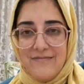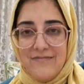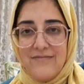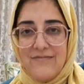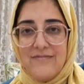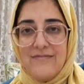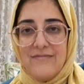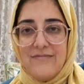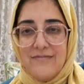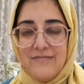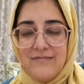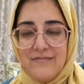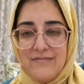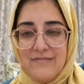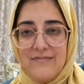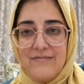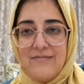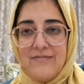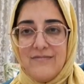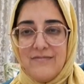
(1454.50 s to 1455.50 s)

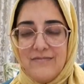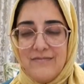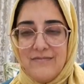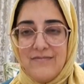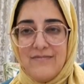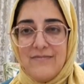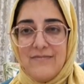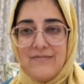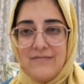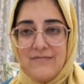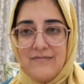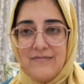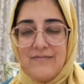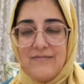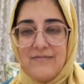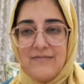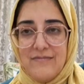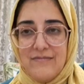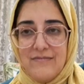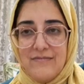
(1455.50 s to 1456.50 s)

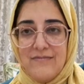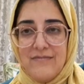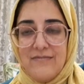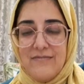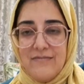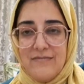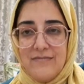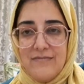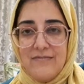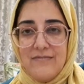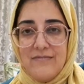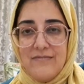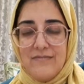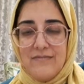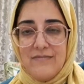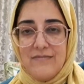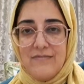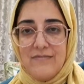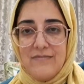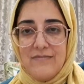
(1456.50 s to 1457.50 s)

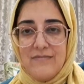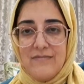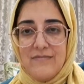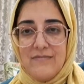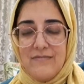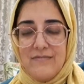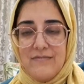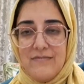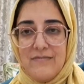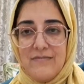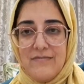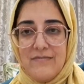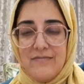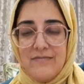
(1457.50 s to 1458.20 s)
The person shown says nothing.